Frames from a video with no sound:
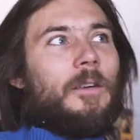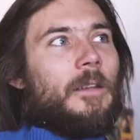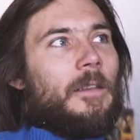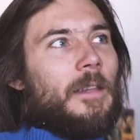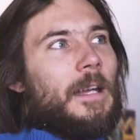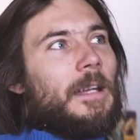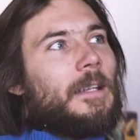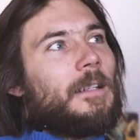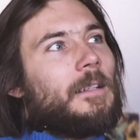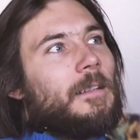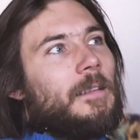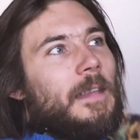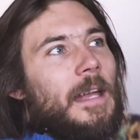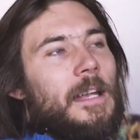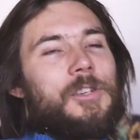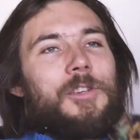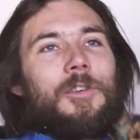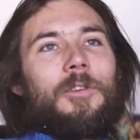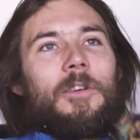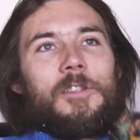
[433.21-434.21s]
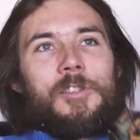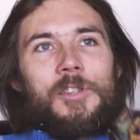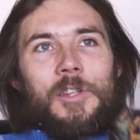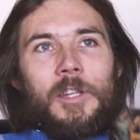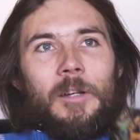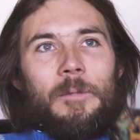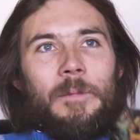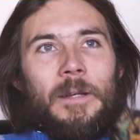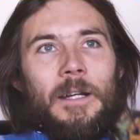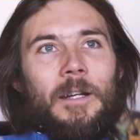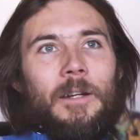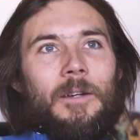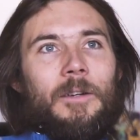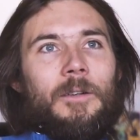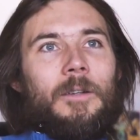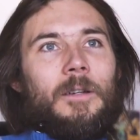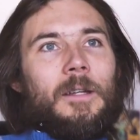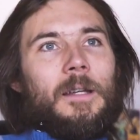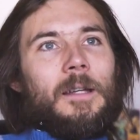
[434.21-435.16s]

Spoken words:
and like that shoe had just come out.